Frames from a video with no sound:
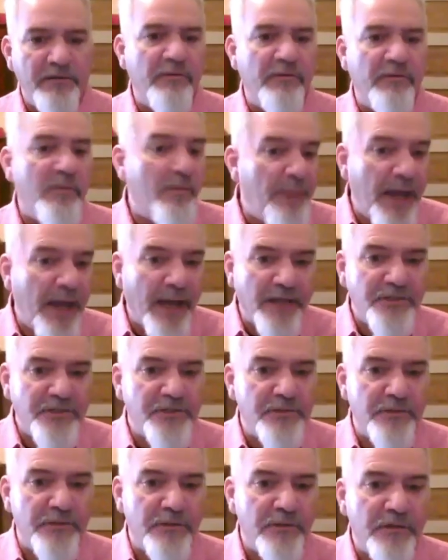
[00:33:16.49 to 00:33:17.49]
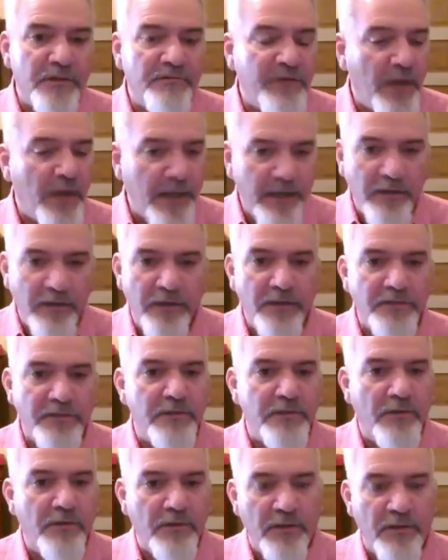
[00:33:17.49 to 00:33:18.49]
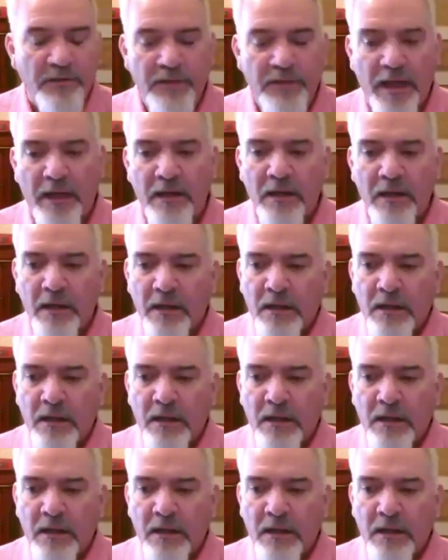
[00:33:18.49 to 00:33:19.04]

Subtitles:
from a pastor, of kindness and all of that.